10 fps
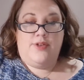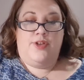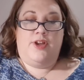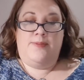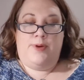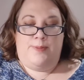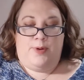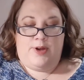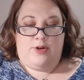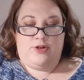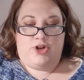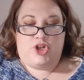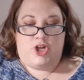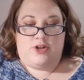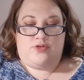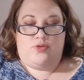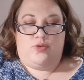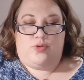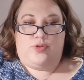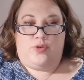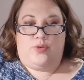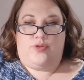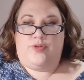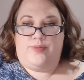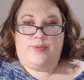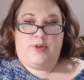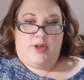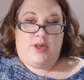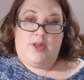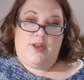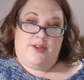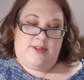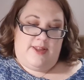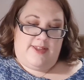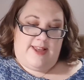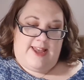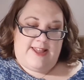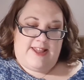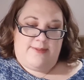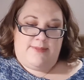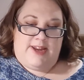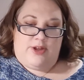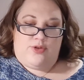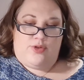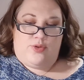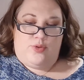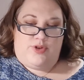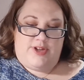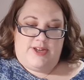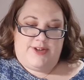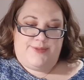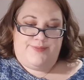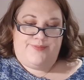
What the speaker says: So you can put a pocket on your shirt or your suit. So that's the handsomely suited.